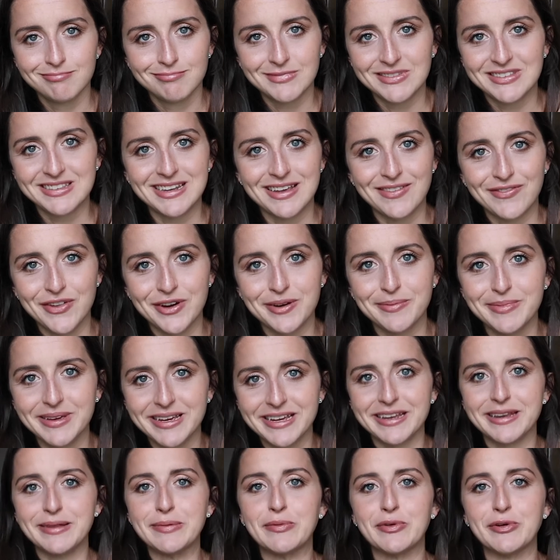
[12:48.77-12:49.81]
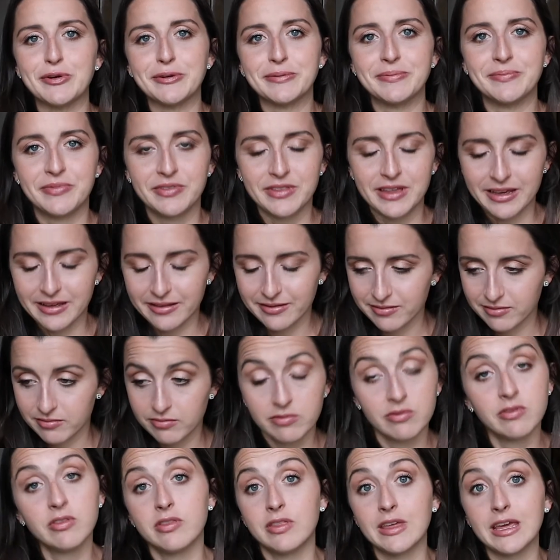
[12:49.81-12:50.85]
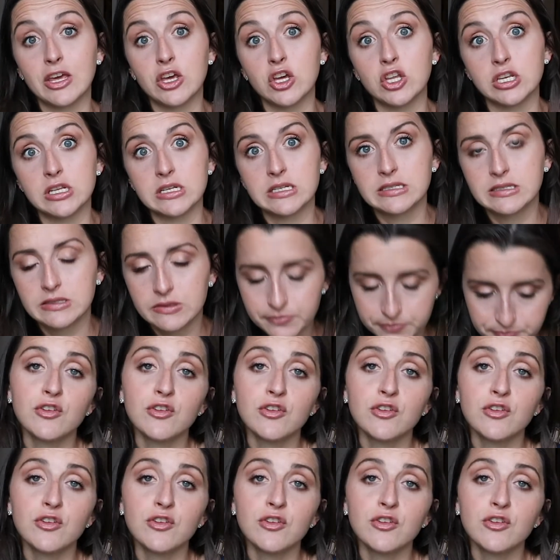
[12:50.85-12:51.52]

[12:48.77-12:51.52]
It's not very big anymore, thank goodness.